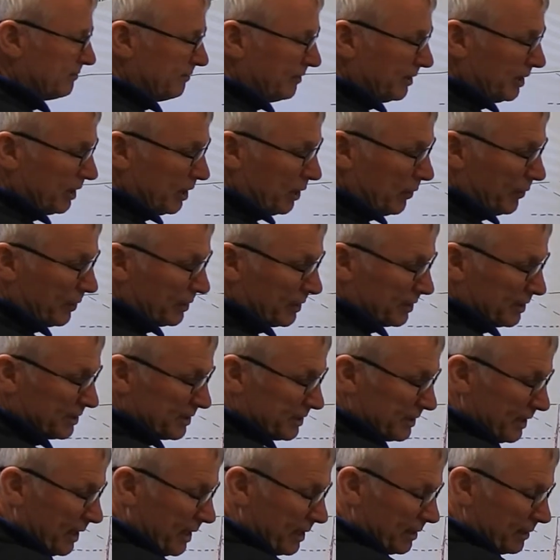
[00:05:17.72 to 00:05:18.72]
videoing the
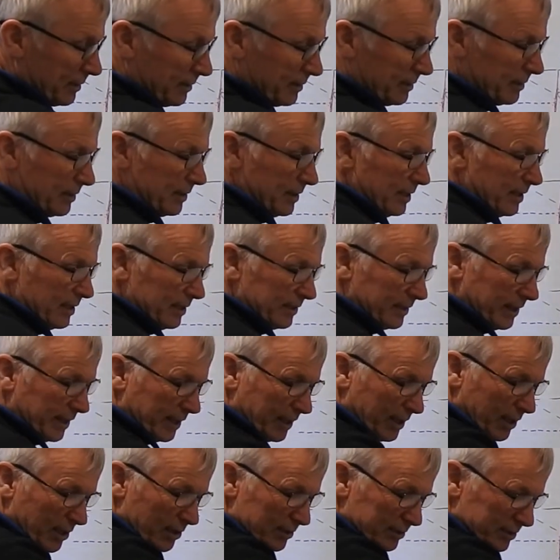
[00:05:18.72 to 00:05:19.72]
sun that
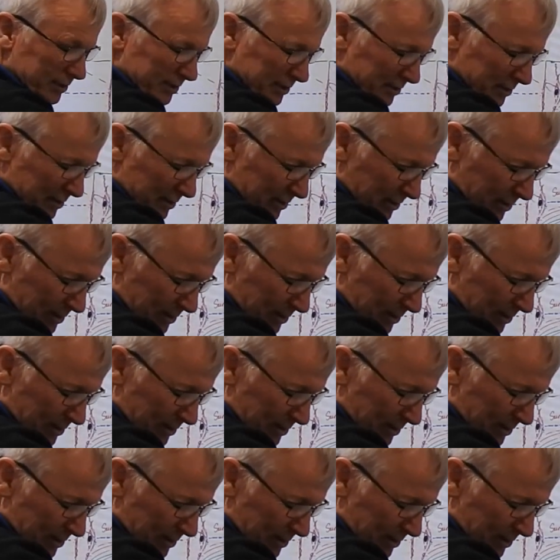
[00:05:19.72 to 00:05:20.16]
goes,